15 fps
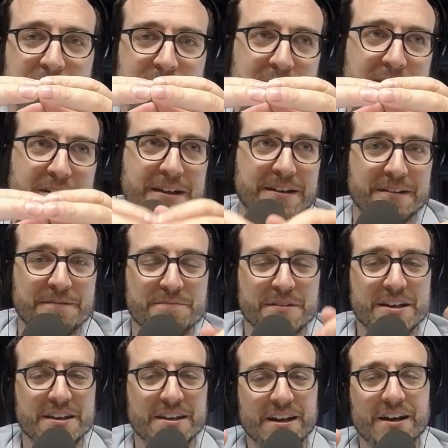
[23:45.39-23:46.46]
All right.
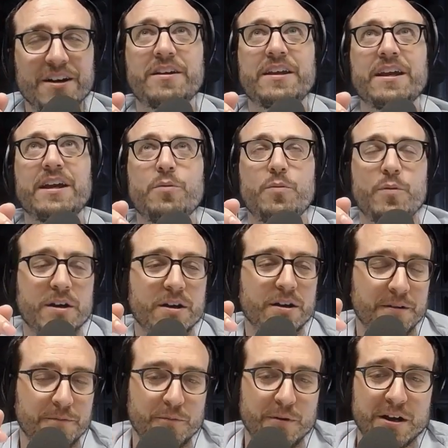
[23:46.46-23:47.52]
Okay, we're
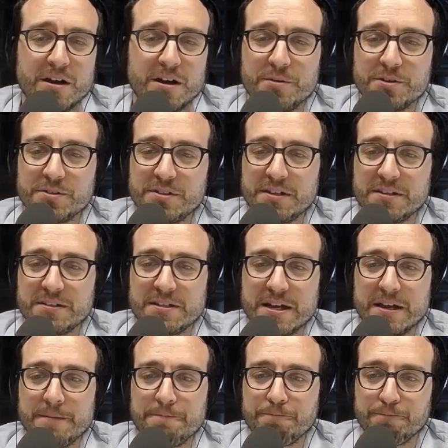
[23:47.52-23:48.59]
almost out of
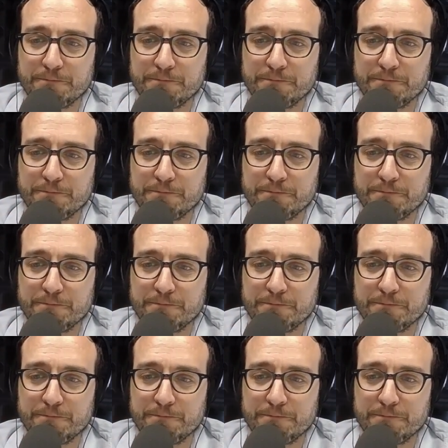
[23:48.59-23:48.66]
time.